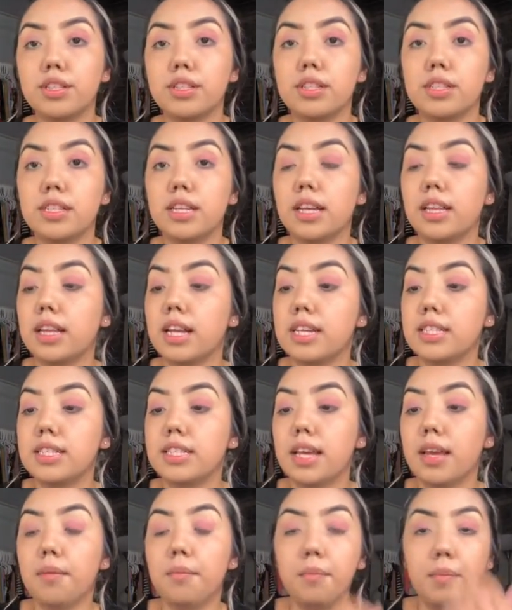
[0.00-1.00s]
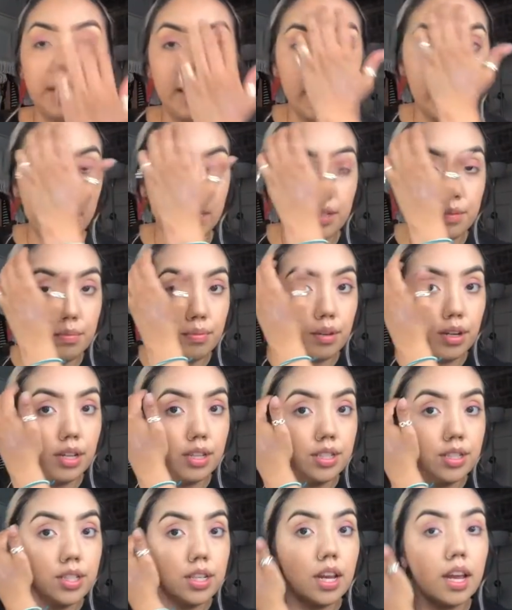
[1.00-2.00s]
gonna take that same BH
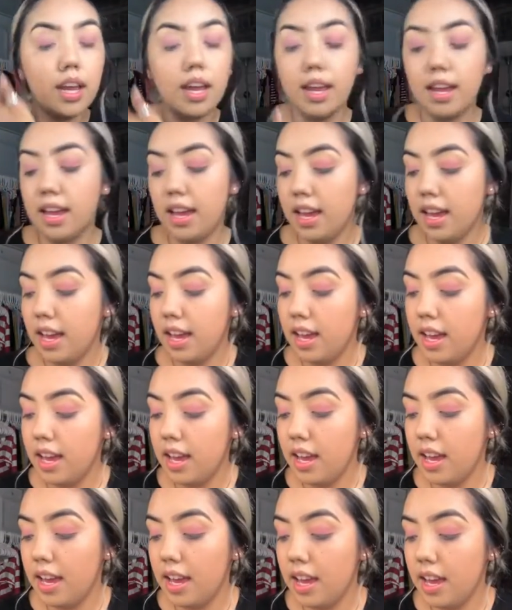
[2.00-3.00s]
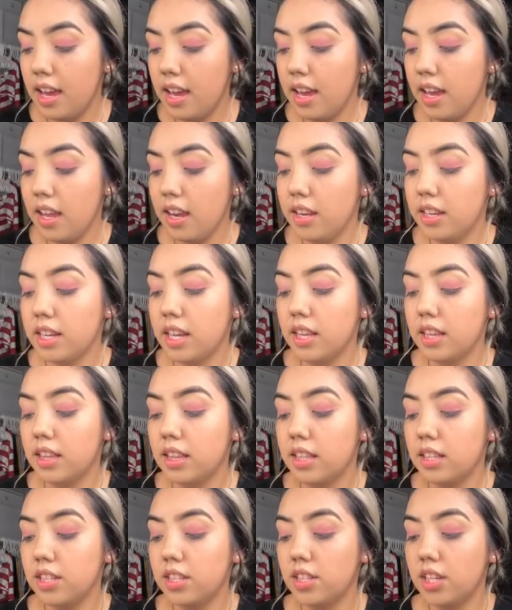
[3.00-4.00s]
brush and take
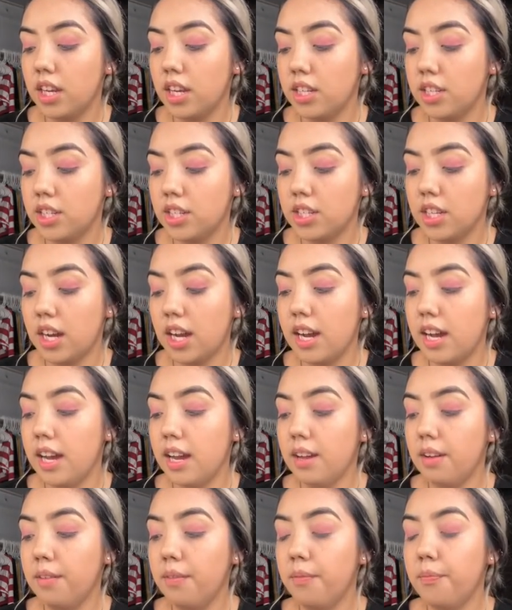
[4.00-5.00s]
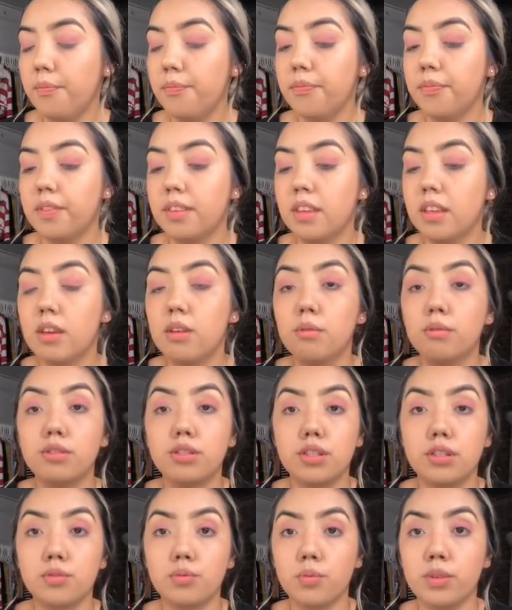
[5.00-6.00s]
the shade Shy,
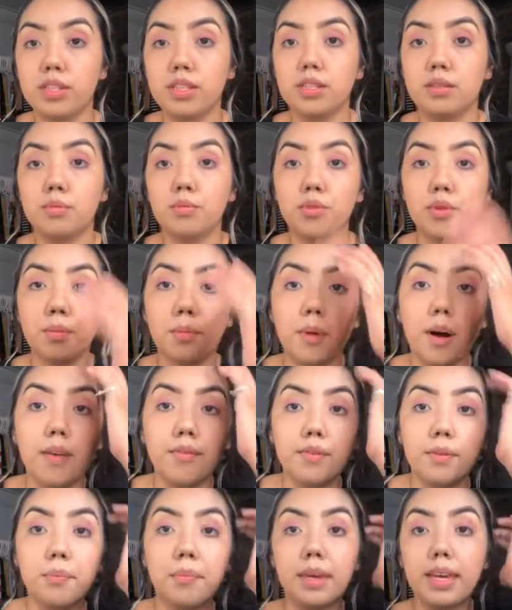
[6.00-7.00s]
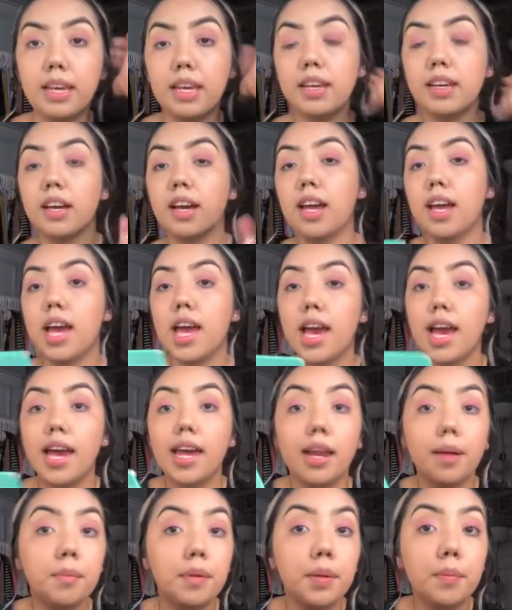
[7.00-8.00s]
which was the more mauve pink,
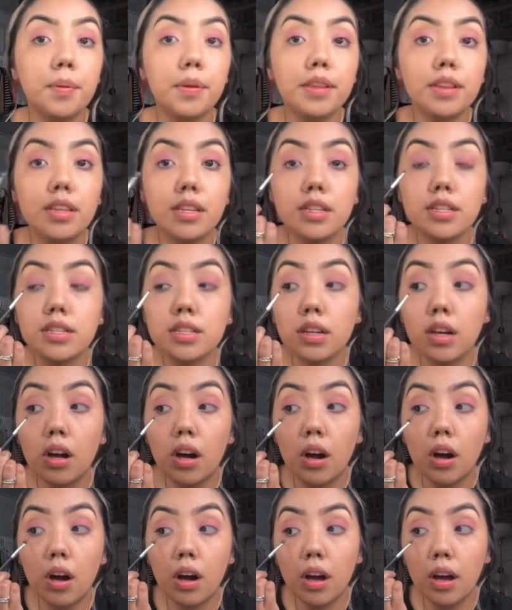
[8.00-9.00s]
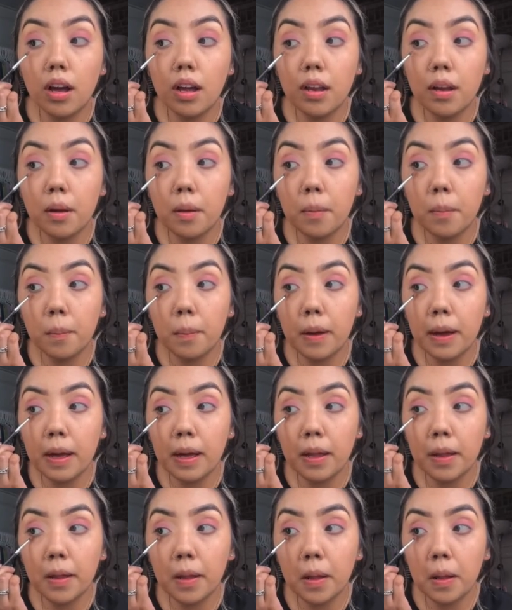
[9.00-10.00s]
and I'm gonna put this on
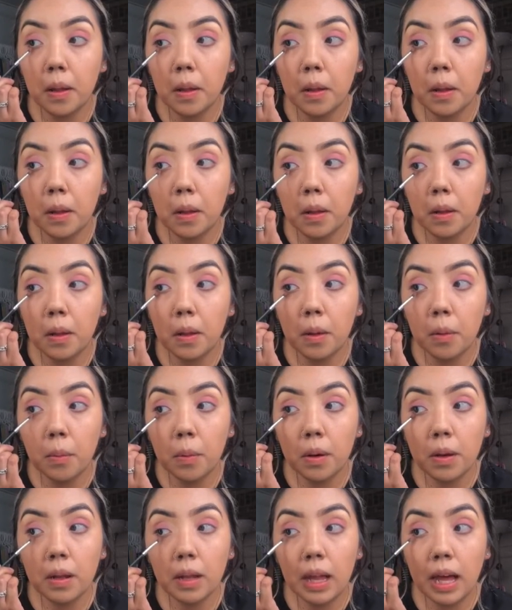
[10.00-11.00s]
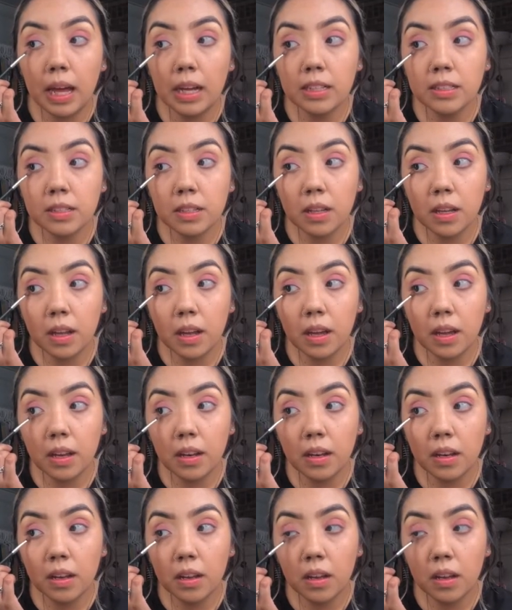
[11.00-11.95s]
my lower lash line,